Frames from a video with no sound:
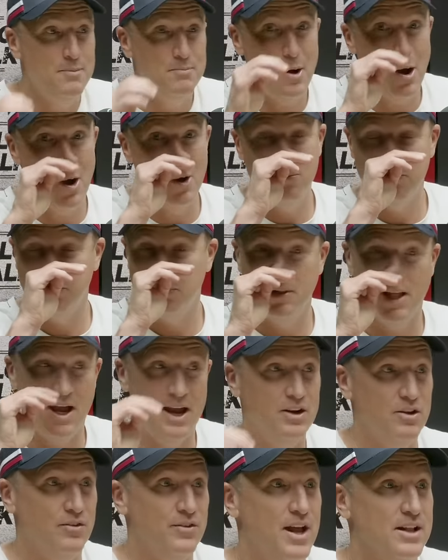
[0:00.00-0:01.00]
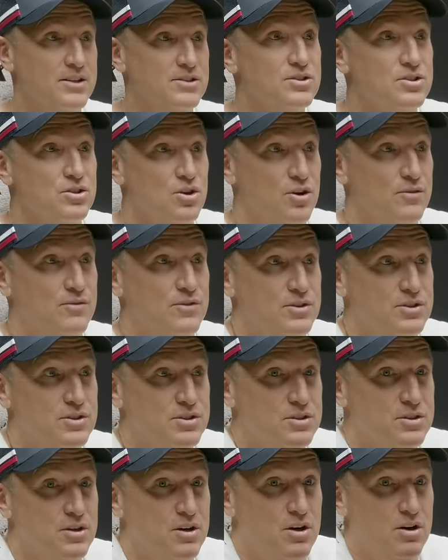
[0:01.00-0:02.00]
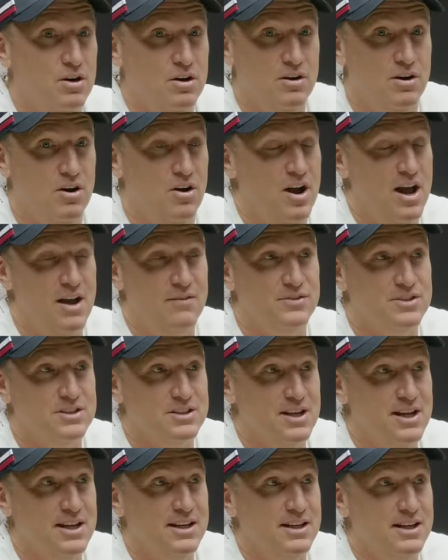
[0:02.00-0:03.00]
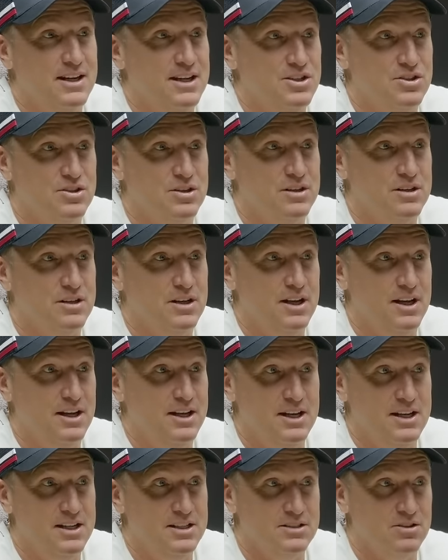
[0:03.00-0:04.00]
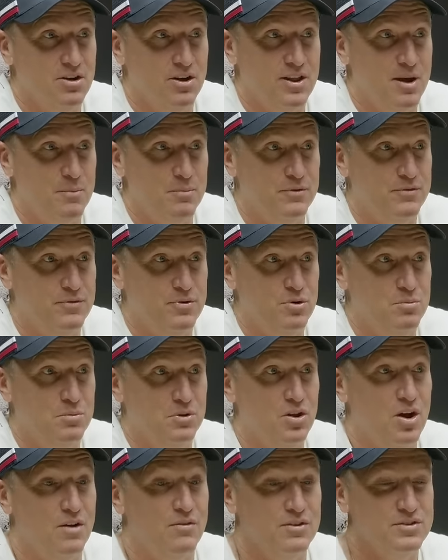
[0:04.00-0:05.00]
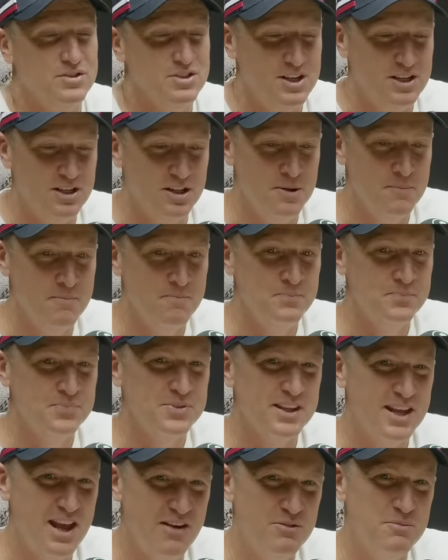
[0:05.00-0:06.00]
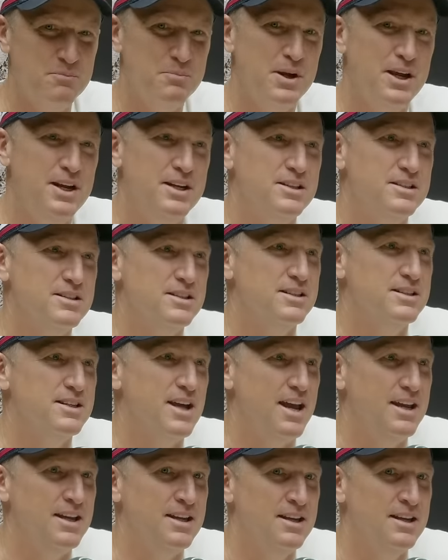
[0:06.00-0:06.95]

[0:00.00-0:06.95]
way Pope played on that surface, mm. I, I haven't seen an, in, an innings like that before in my life. I've seen a Kevin Peterson